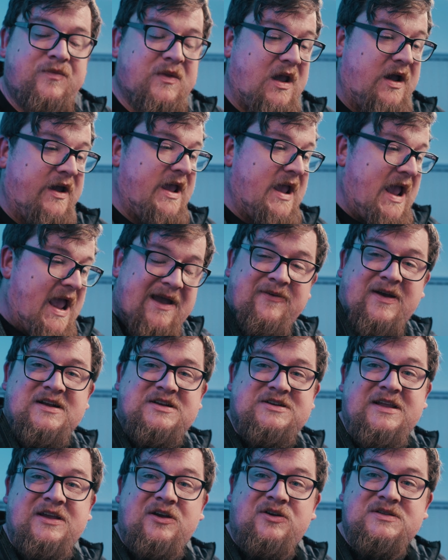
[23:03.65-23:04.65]
I have
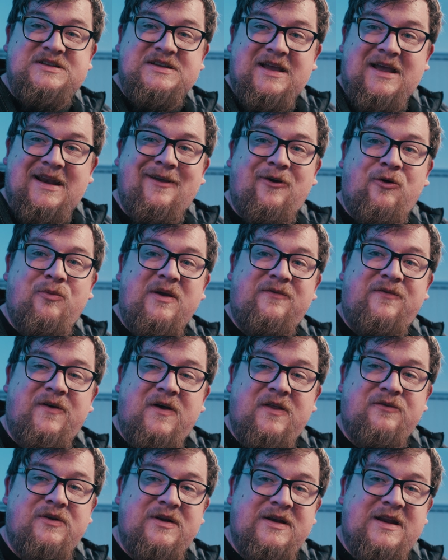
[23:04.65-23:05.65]
actually gone a little bit
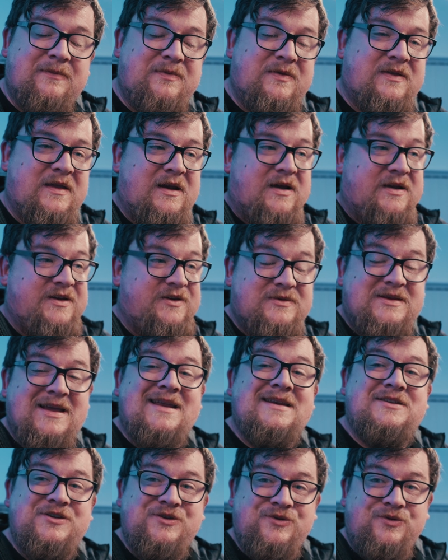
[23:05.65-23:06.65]
further in depth than I do
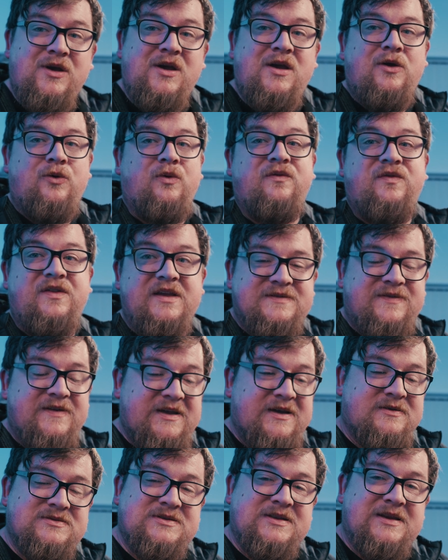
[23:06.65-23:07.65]
tend to with these
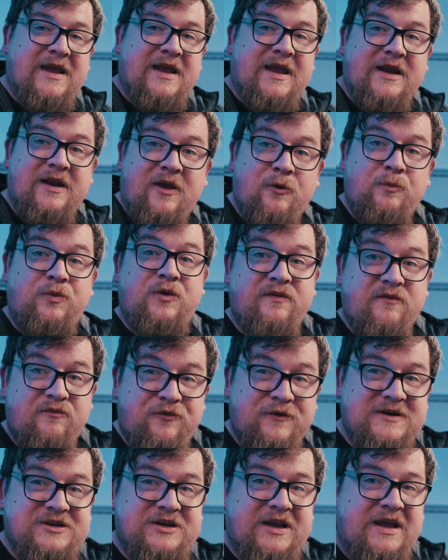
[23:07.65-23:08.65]
videos today, and I hope you've
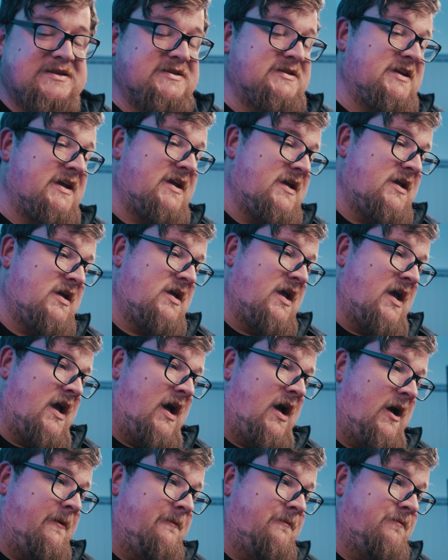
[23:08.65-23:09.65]
appreciated it.
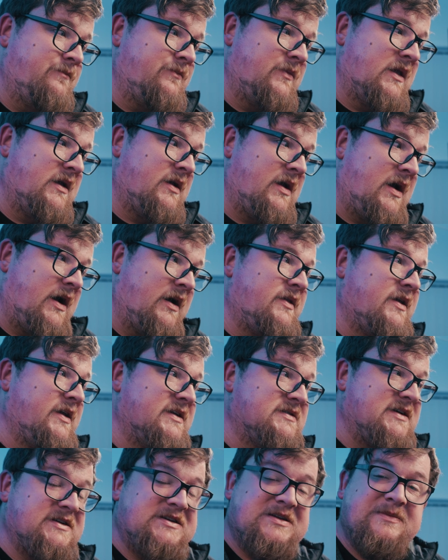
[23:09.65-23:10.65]
I think
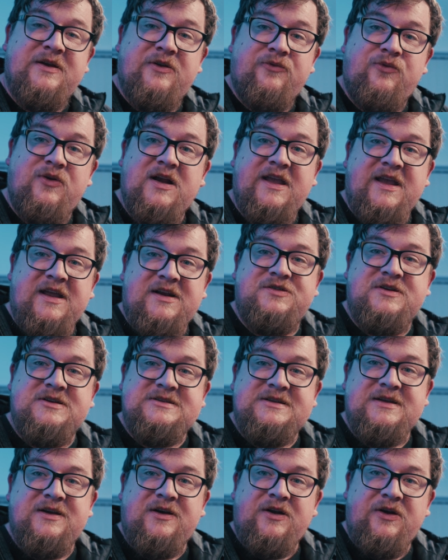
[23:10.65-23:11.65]
it's actually been a really
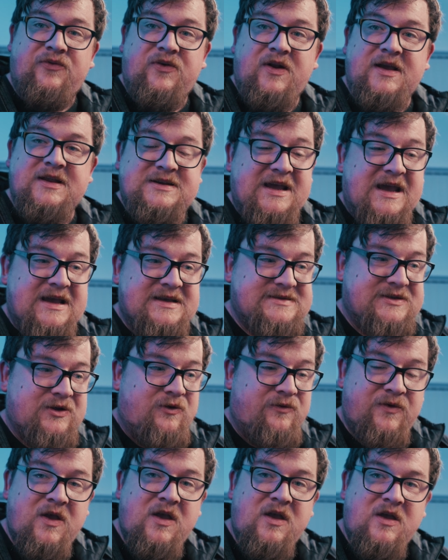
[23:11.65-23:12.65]
interesting kind of like test
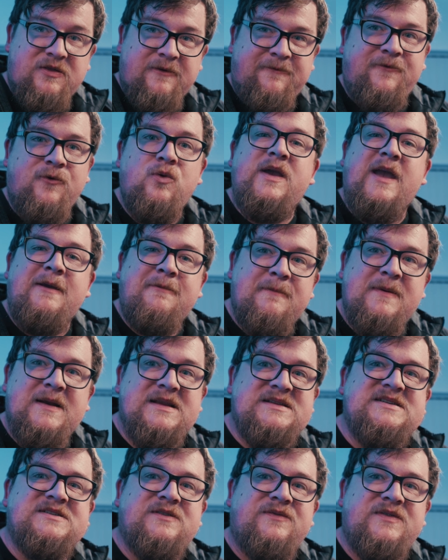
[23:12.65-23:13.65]
of the full
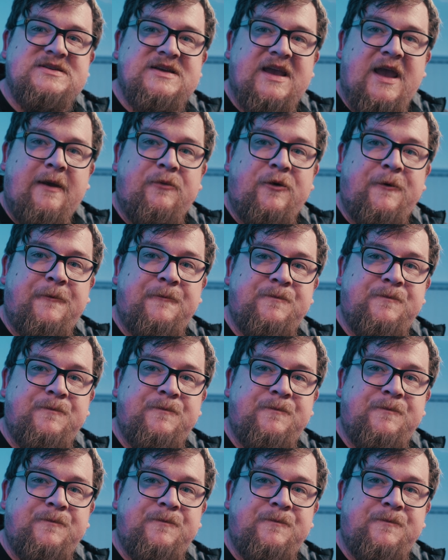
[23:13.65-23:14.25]
capabilities of this camera.